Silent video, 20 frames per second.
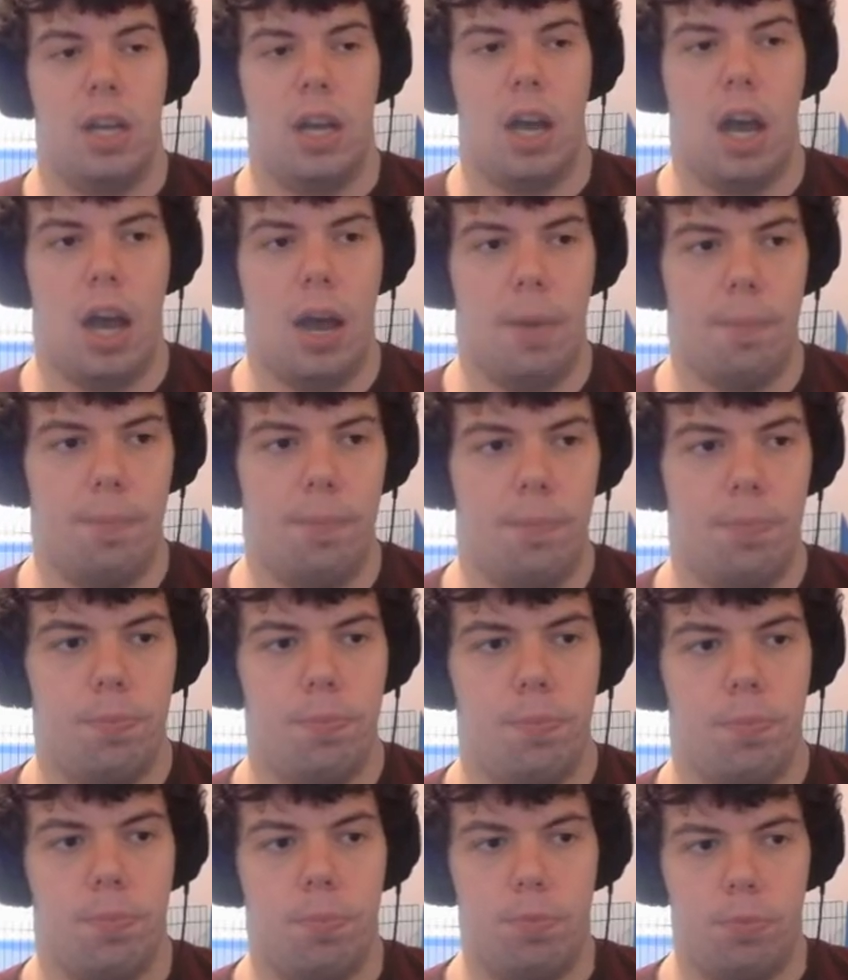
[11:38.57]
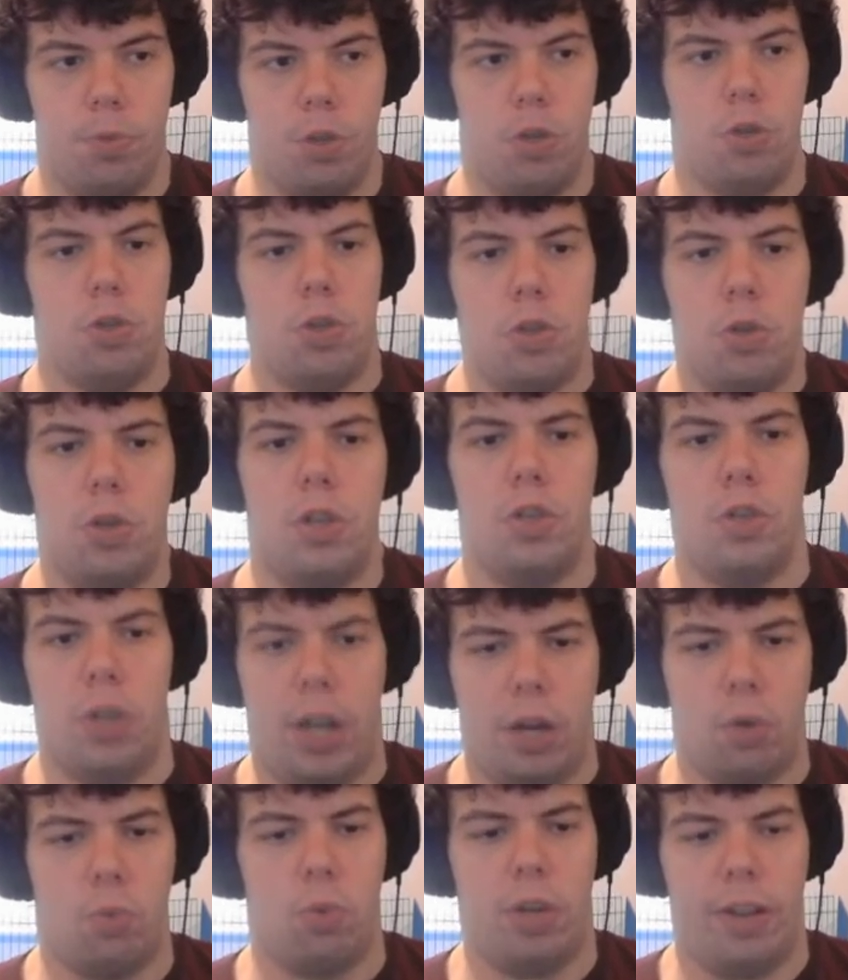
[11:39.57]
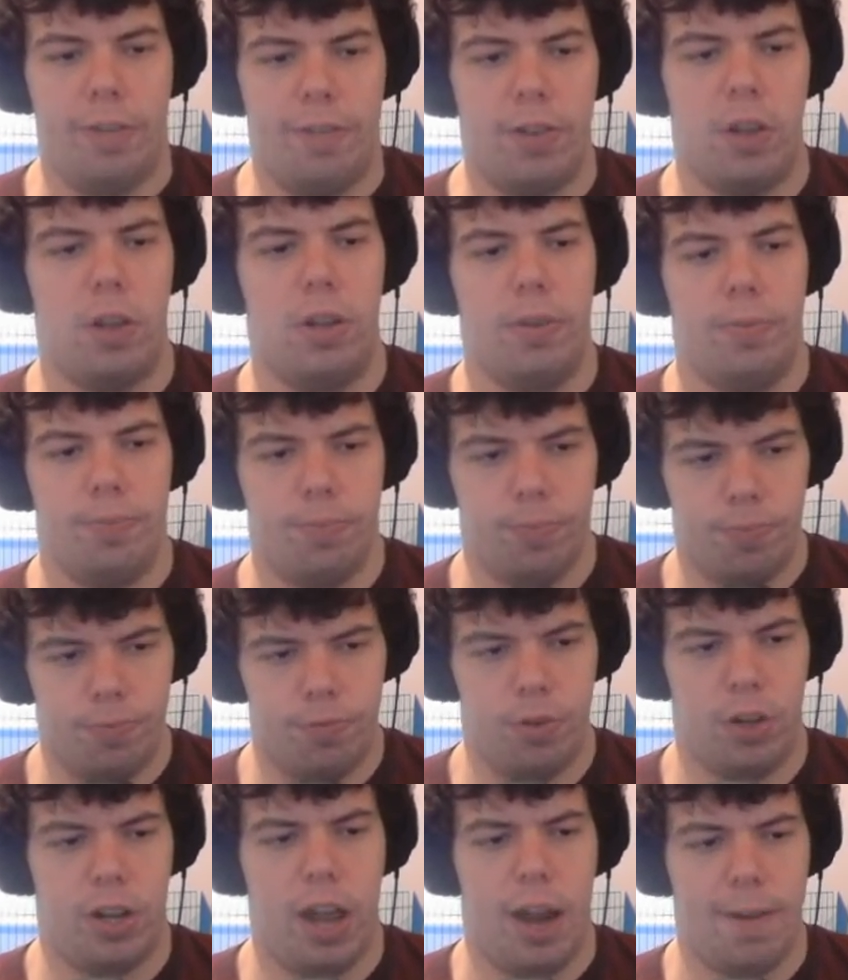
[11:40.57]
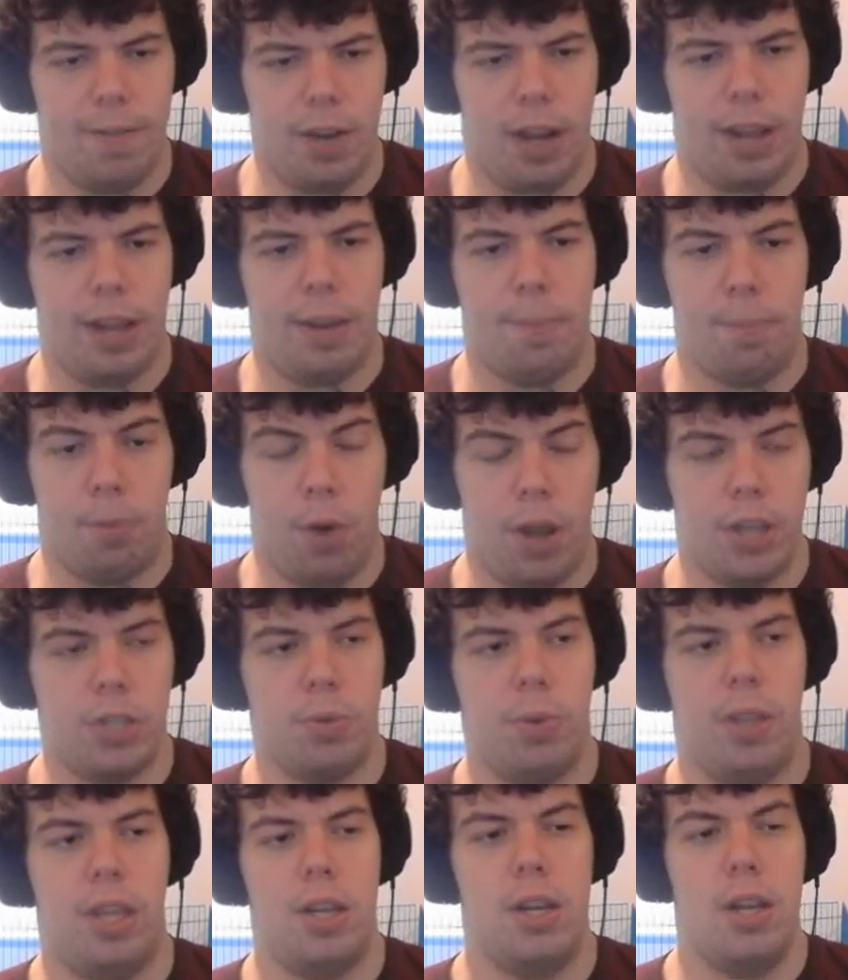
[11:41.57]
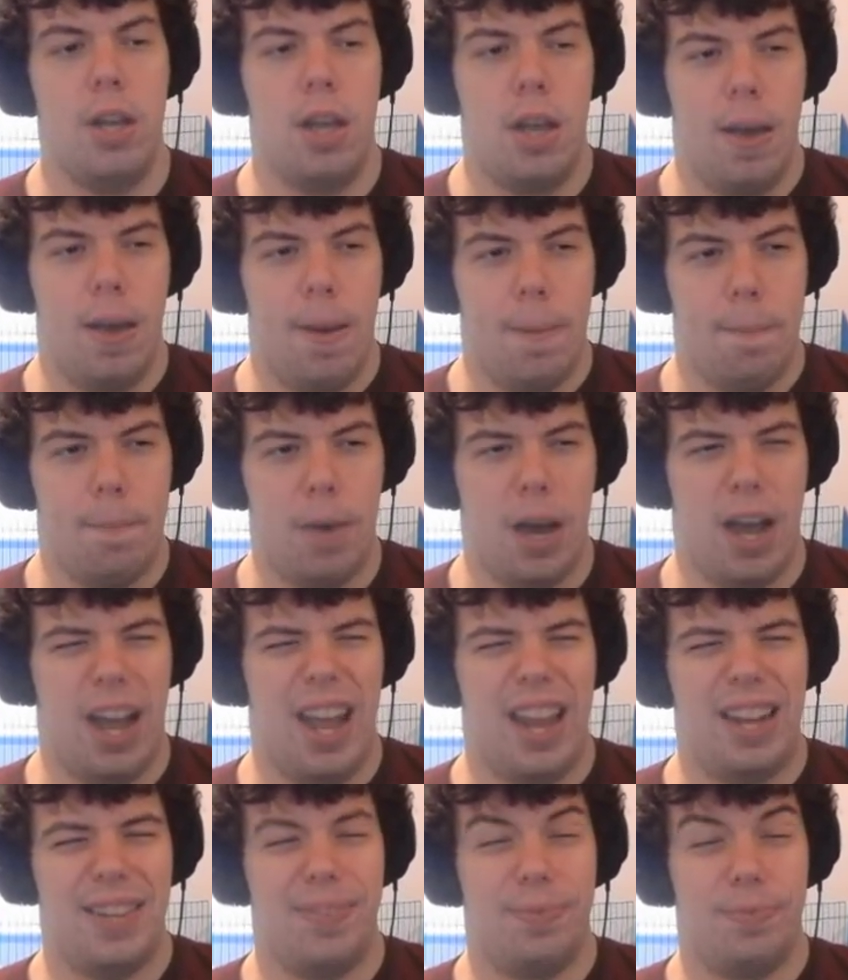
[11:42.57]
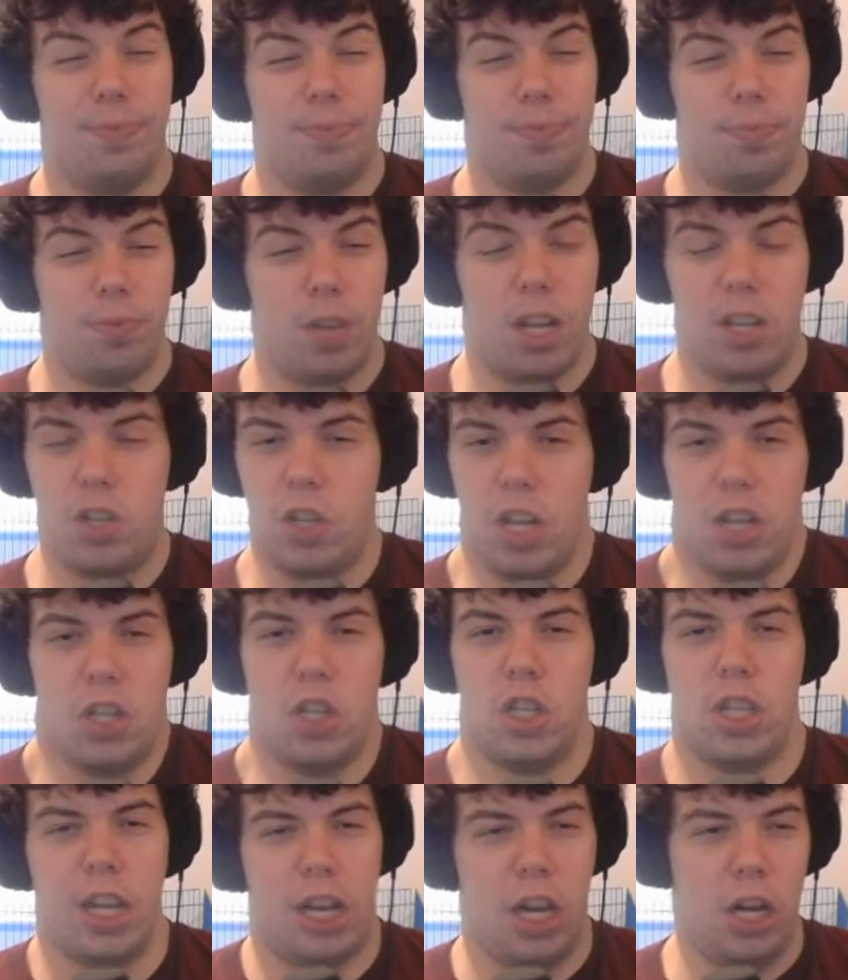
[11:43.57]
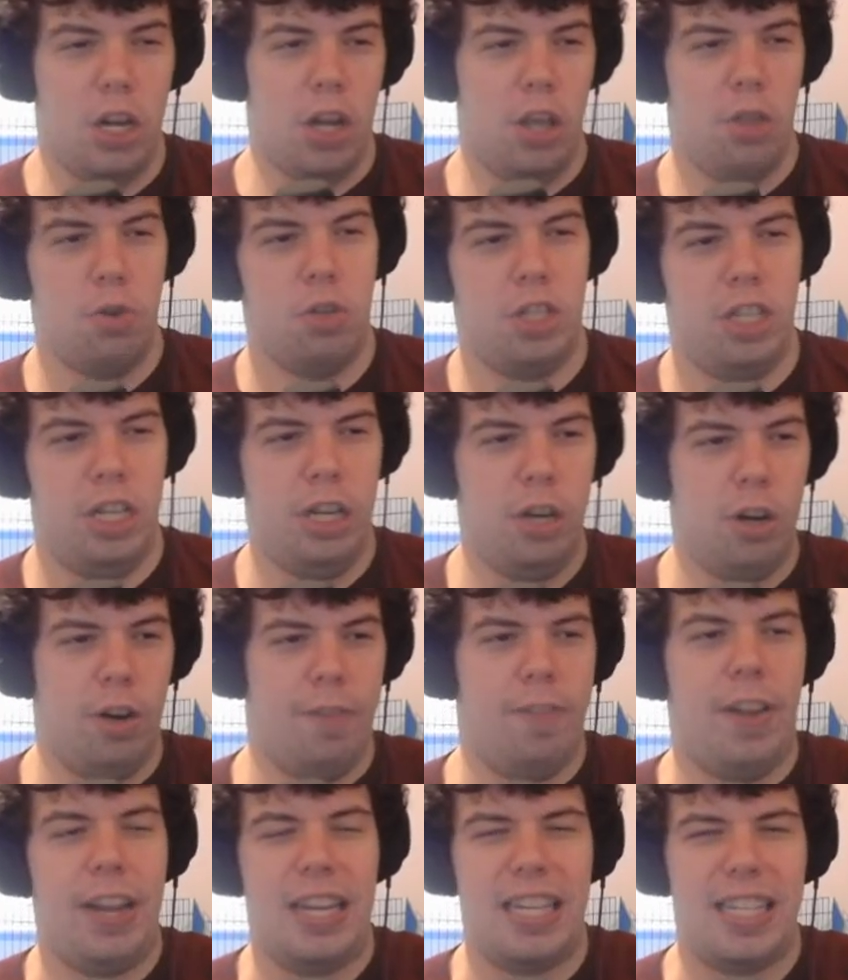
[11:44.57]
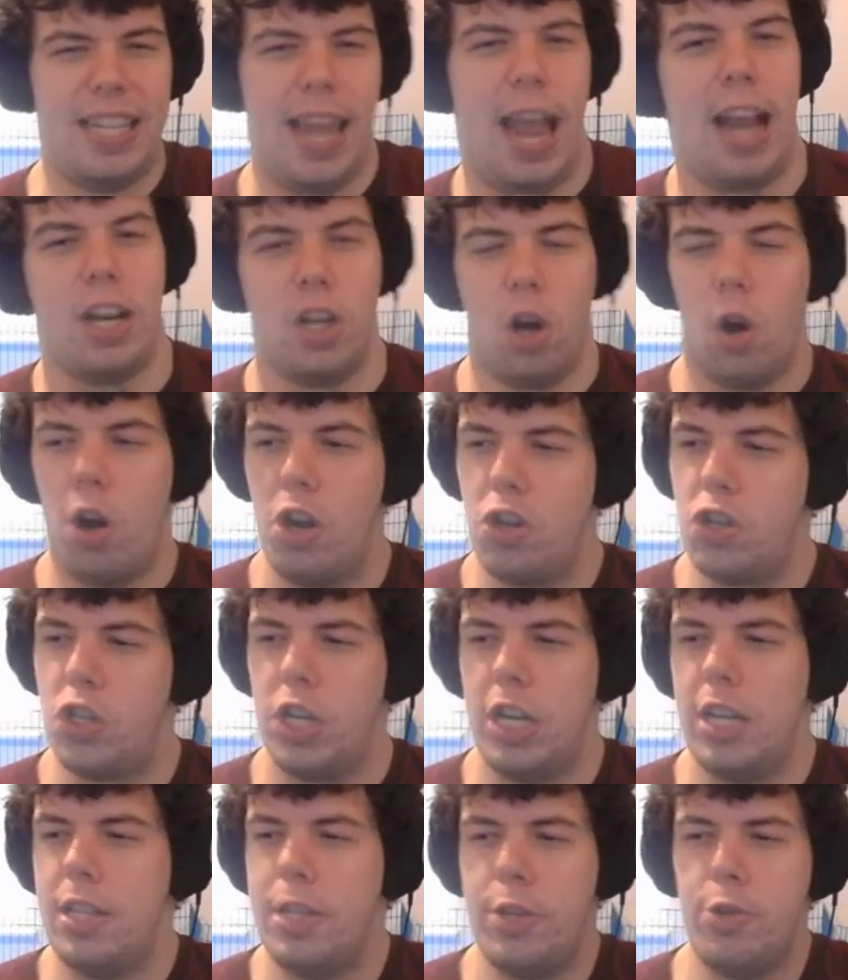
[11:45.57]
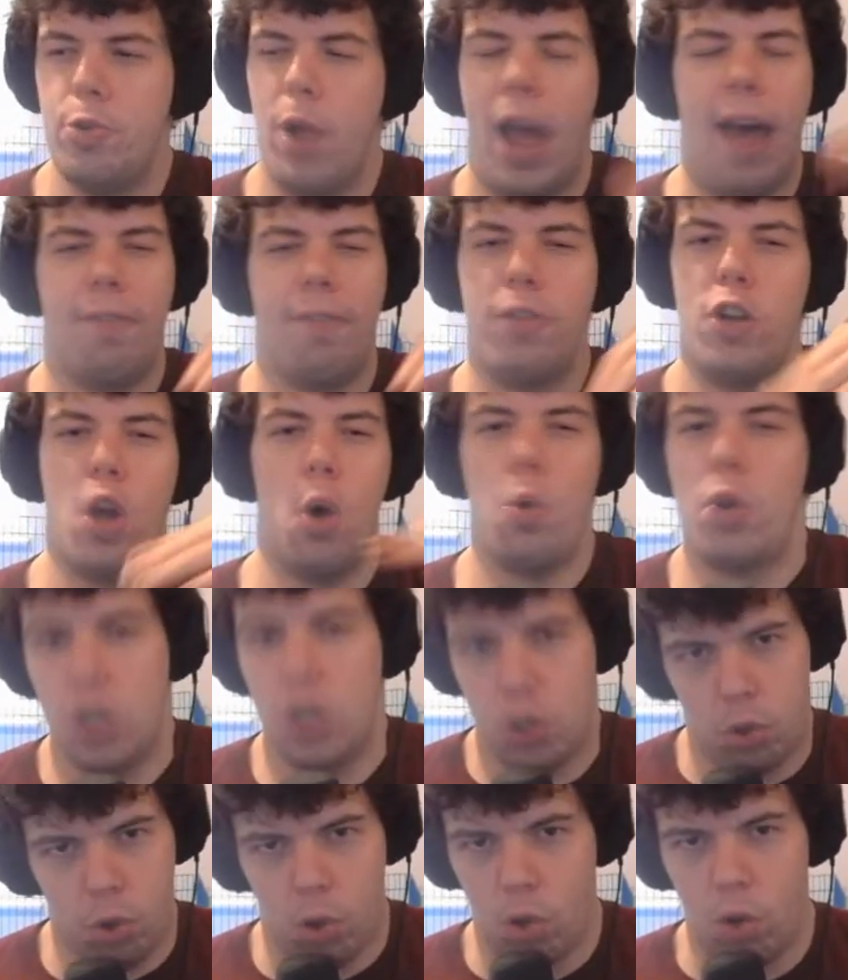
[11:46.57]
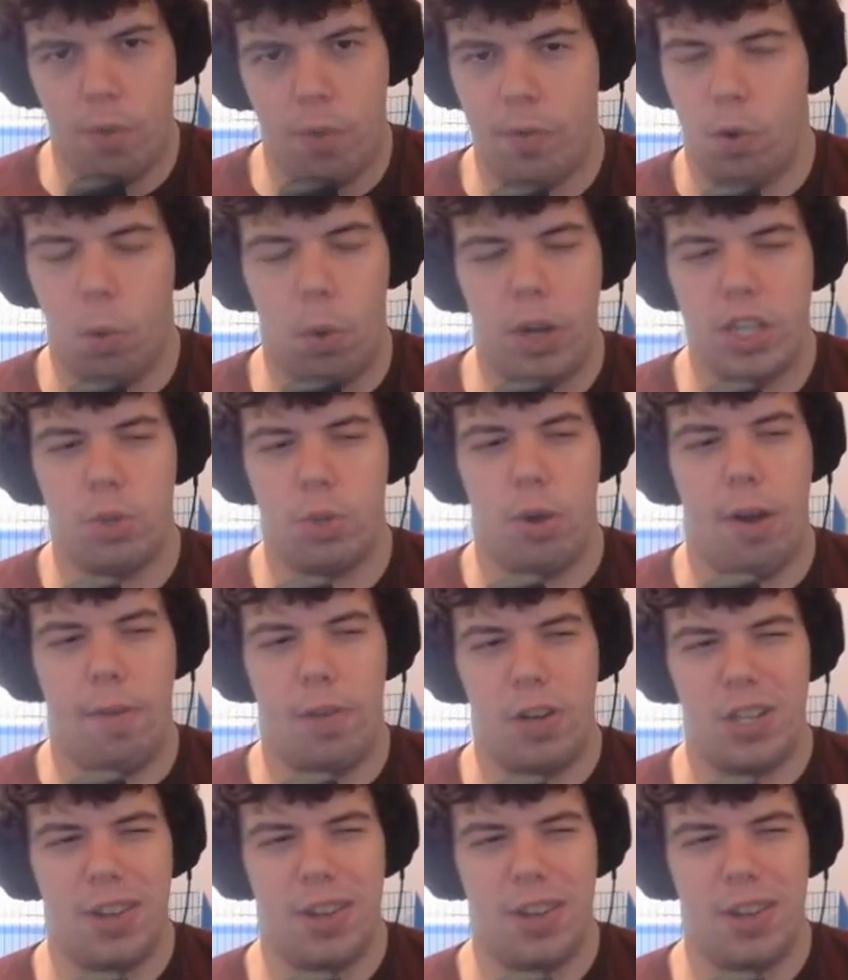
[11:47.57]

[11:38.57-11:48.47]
You like really feel kind of like impressed with it, but it's just like another tier of like stacked RNG that you have no control over whatsoever.